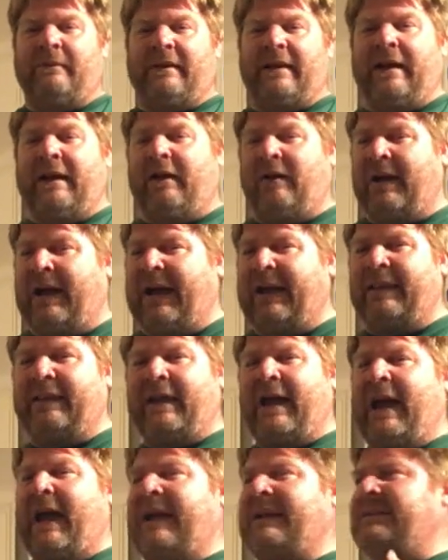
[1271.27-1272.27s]
Now,
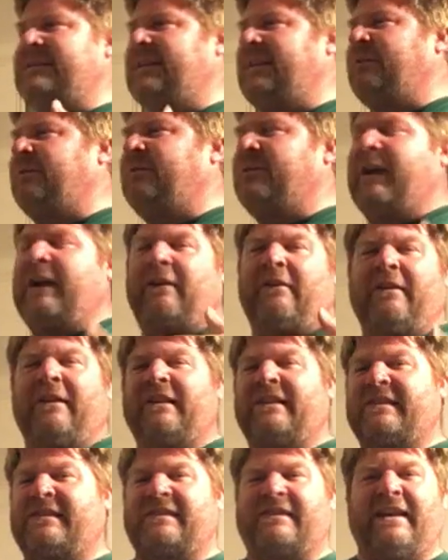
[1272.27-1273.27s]
I did
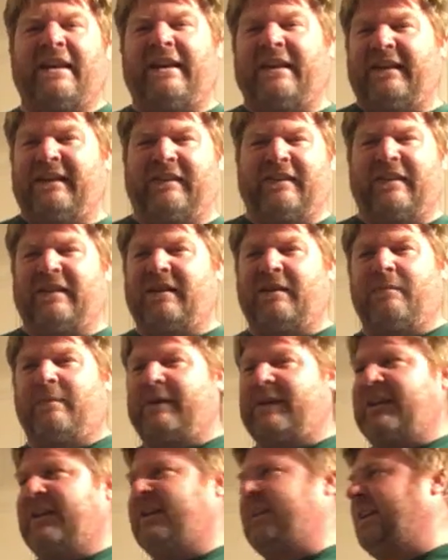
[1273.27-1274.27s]
various things in the
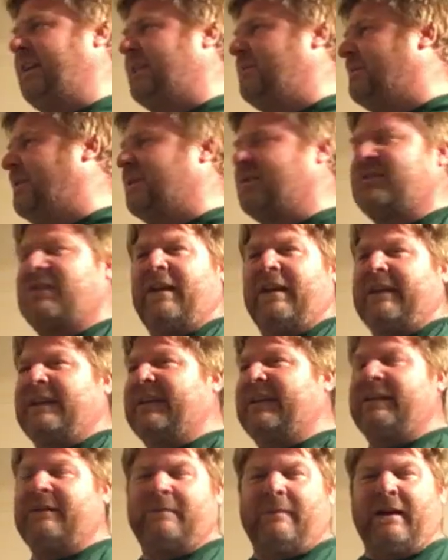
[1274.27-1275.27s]
beginning, much like
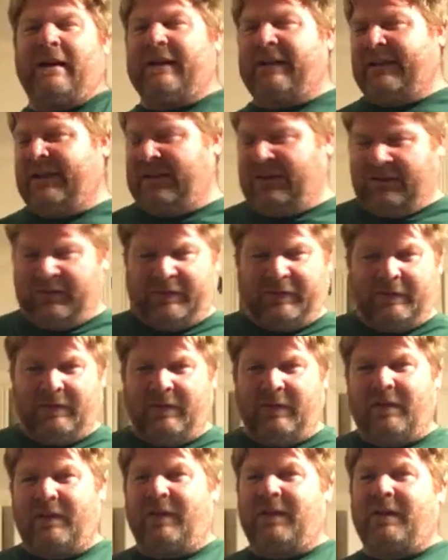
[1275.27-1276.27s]
anybody else,
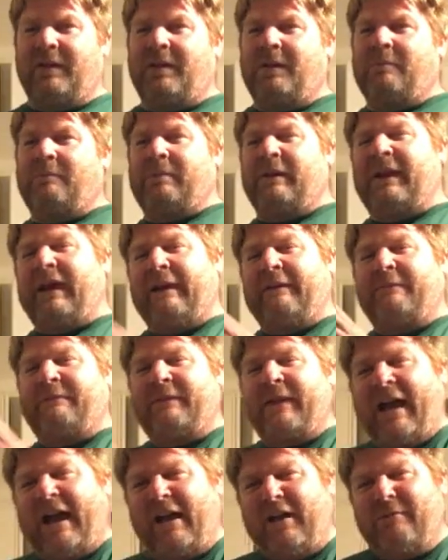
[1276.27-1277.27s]
but I
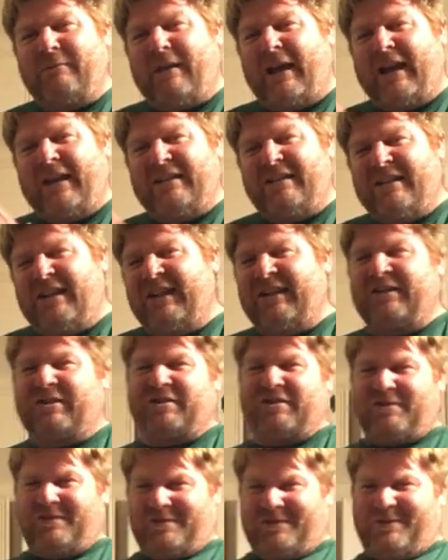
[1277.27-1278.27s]
found my
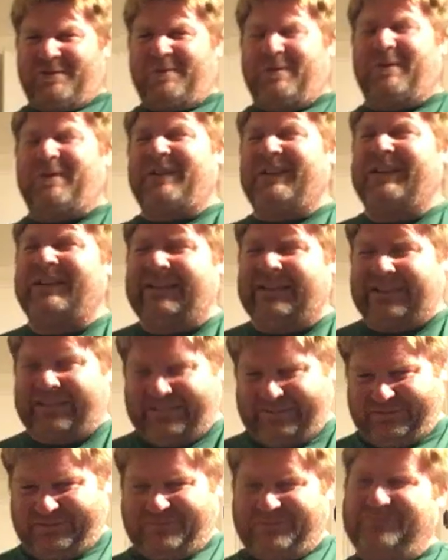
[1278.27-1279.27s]
niche shortly in.
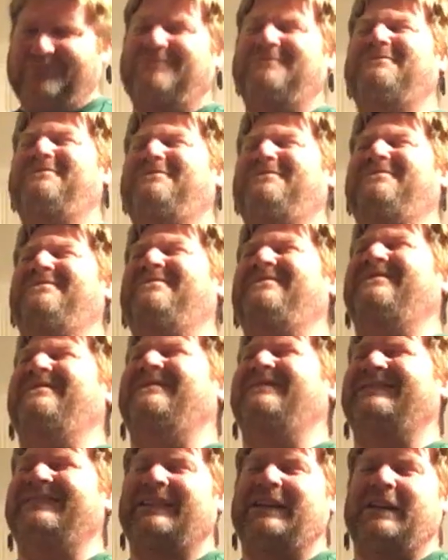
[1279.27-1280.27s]

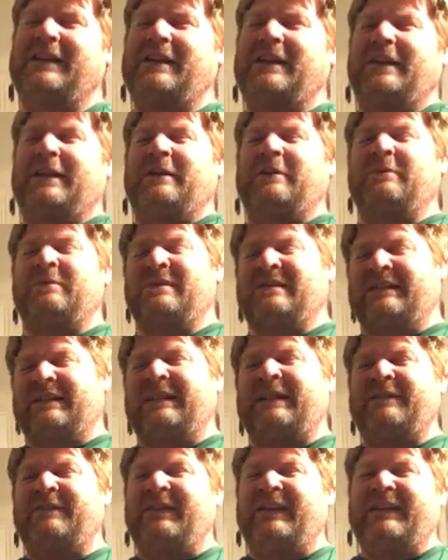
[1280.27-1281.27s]
It was
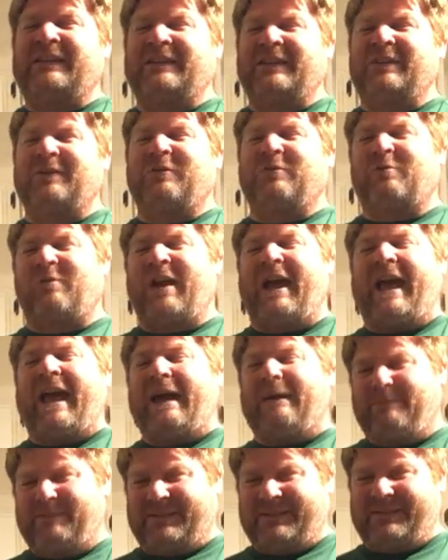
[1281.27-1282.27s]
leaving little
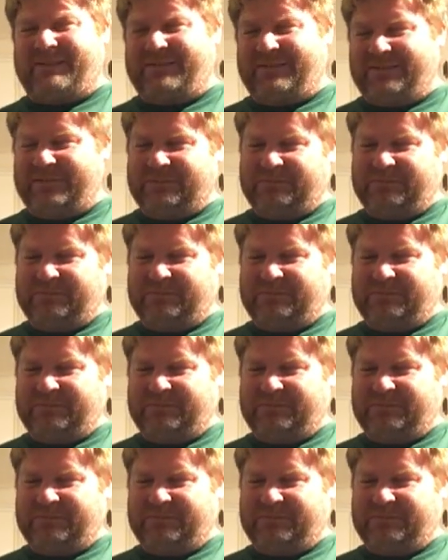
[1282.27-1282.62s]
raps,